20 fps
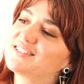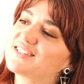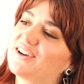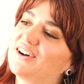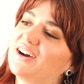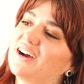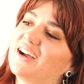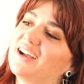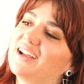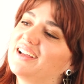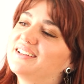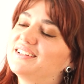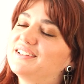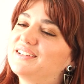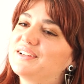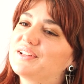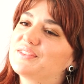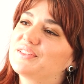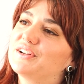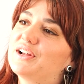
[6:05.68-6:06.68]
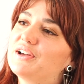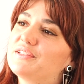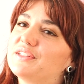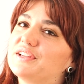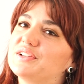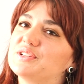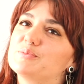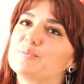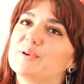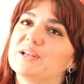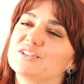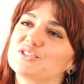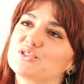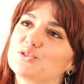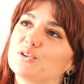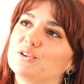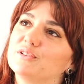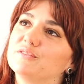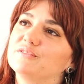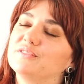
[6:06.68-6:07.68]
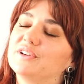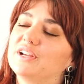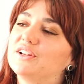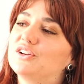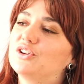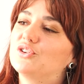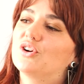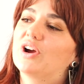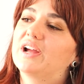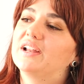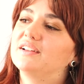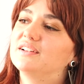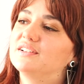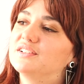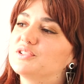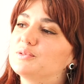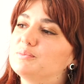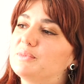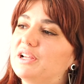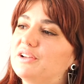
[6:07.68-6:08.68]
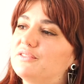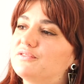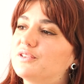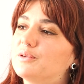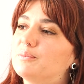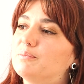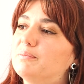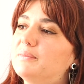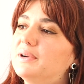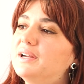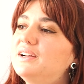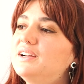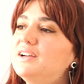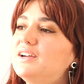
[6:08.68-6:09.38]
side that I think's been sort of ingrained into me from